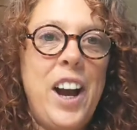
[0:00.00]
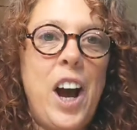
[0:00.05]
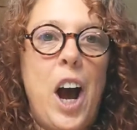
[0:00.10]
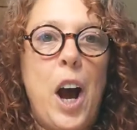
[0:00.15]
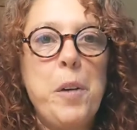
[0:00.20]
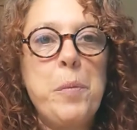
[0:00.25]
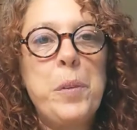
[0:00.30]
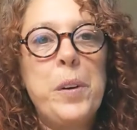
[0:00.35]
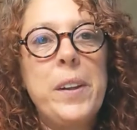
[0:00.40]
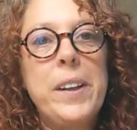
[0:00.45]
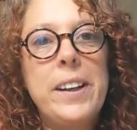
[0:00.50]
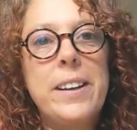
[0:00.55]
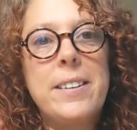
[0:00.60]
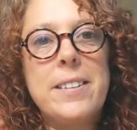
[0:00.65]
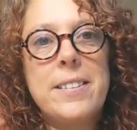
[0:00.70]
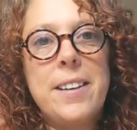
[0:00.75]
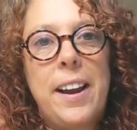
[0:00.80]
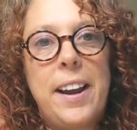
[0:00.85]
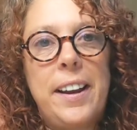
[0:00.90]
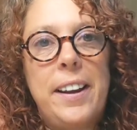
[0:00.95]
I'm really
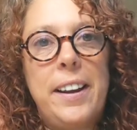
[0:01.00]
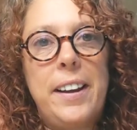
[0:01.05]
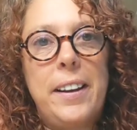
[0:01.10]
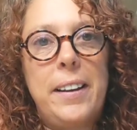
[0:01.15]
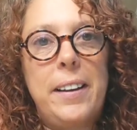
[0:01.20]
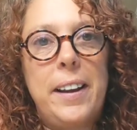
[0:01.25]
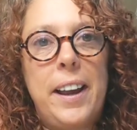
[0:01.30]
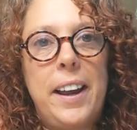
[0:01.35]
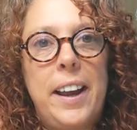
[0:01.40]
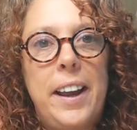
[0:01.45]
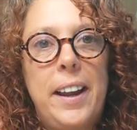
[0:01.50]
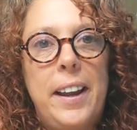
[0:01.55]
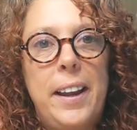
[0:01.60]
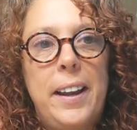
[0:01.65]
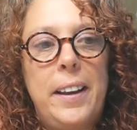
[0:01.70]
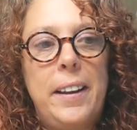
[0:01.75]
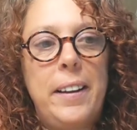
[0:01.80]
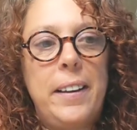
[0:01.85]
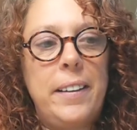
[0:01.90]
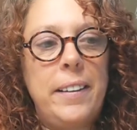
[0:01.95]
excited,
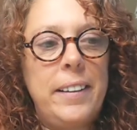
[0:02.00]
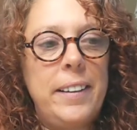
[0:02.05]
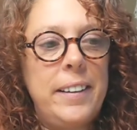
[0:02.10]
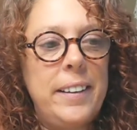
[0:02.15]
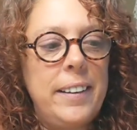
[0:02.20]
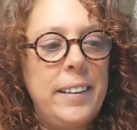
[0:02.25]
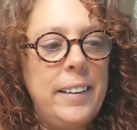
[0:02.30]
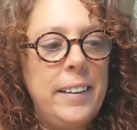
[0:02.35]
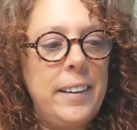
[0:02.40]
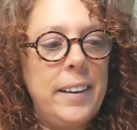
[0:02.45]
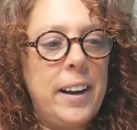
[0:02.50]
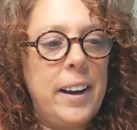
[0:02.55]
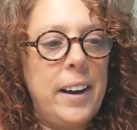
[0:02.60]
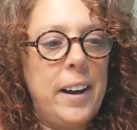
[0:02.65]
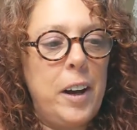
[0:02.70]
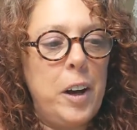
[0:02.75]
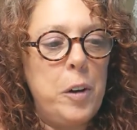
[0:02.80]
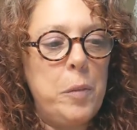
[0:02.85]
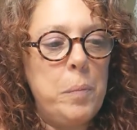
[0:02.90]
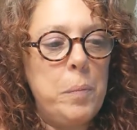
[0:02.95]
and
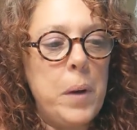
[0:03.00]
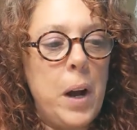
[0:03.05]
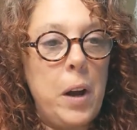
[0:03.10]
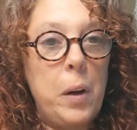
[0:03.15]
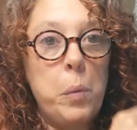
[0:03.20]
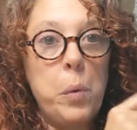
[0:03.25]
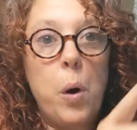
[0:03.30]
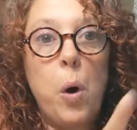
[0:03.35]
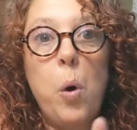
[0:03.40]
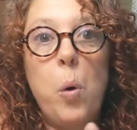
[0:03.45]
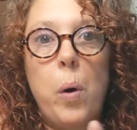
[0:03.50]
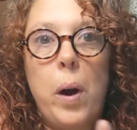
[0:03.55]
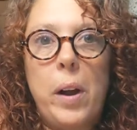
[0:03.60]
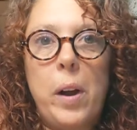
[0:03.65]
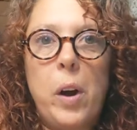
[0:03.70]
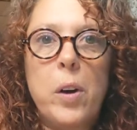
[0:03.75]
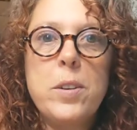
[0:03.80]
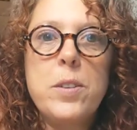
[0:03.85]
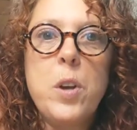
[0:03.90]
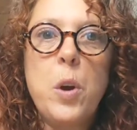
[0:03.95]

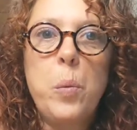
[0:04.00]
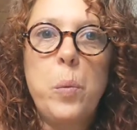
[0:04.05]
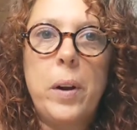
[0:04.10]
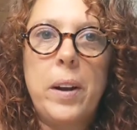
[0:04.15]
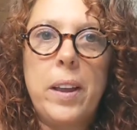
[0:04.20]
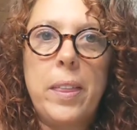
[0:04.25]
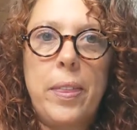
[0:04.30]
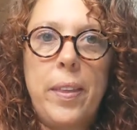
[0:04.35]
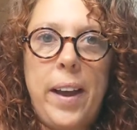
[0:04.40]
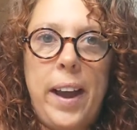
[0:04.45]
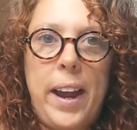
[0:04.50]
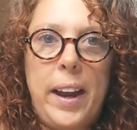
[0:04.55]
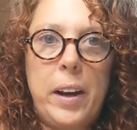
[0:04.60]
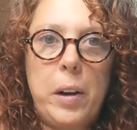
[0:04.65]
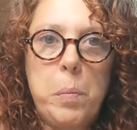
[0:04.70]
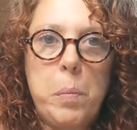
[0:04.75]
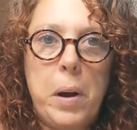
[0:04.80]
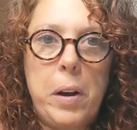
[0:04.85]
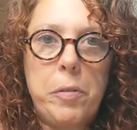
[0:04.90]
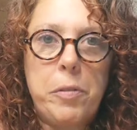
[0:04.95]
I also want to
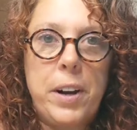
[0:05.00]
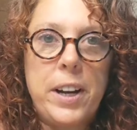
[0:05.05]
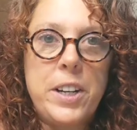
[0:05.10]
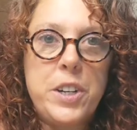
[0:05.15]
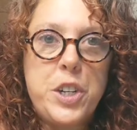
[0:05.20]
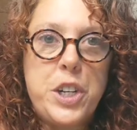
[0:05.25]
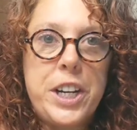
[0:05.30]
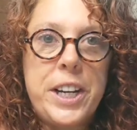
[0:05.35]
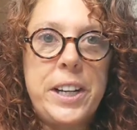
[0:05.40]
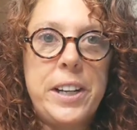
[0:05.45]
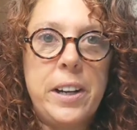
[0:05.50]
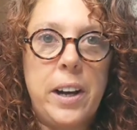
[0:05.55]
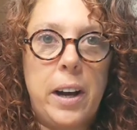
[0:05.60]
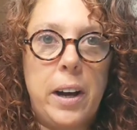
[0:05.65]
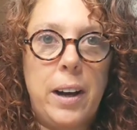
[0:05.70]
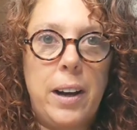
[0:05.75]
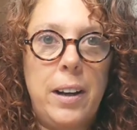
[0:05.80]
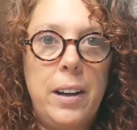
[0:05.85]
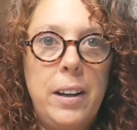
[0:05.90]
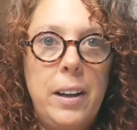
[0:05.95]
thank my friend
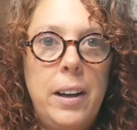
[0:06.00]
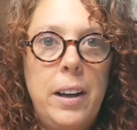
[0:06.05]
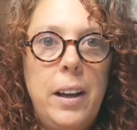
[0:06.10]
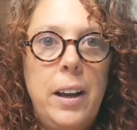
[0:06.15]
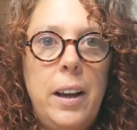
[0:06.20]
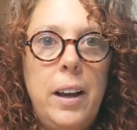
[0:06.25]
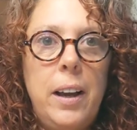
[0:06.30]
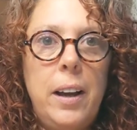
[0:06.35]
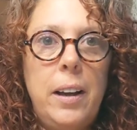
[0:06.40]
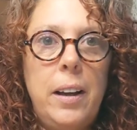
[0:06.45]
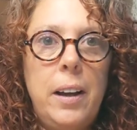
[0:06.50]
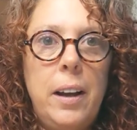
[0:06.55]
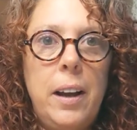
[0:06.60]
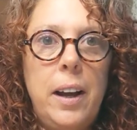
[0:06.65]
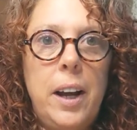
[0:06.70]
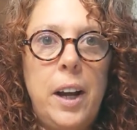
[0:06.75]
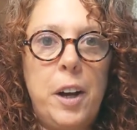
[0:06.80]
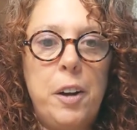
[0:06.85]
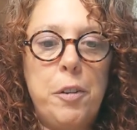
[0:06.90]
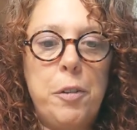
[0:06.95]
Gina
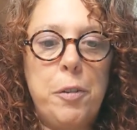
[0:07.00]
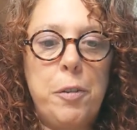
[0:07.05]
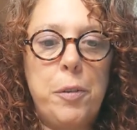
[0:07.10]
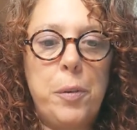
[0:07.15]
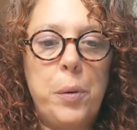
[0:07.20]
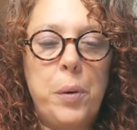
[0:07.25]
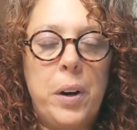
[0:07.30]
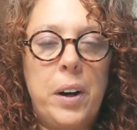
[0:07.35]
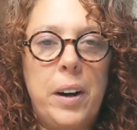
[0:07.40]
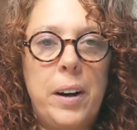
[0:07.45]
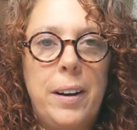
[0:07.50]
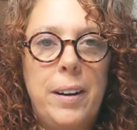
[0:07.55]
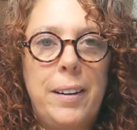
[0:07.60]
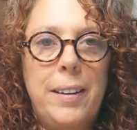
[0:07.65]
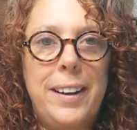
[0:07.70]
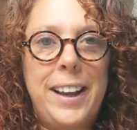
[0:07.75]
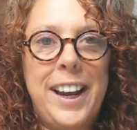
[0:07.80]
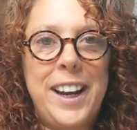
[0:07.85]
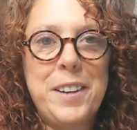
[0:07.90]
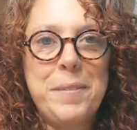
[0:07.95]

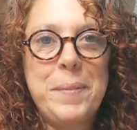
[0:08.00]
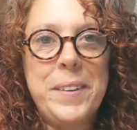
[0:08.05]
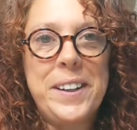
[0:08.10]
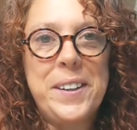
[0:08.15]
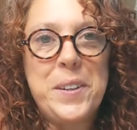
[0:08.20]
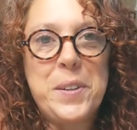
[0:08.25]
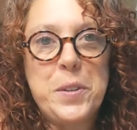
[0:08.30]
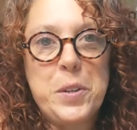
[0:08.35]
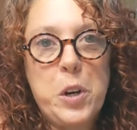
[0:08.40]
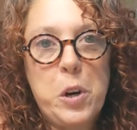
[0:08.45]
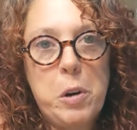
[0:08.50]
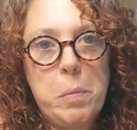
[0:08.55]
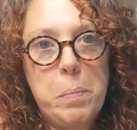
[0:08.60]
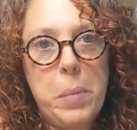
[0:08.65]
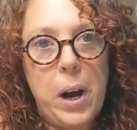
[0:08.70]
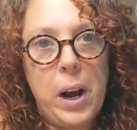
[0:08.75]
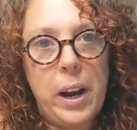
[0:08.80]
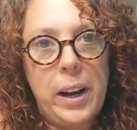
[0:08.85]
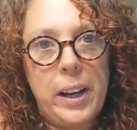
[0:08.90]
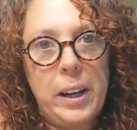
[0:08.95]
for letting me use her
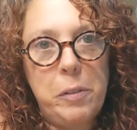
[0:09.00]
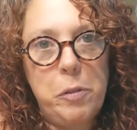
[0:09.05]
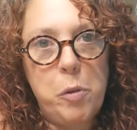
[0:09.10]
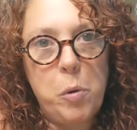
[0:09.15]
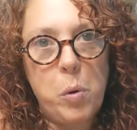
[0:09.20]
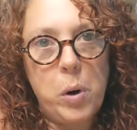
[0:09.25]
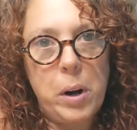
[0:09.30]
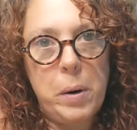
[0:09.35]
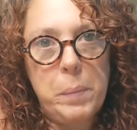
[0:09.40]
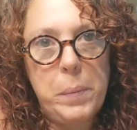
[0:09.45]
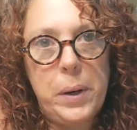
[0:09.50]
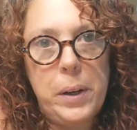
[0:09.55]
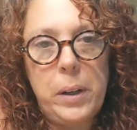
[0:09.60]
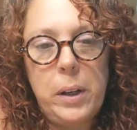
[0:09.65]
body form.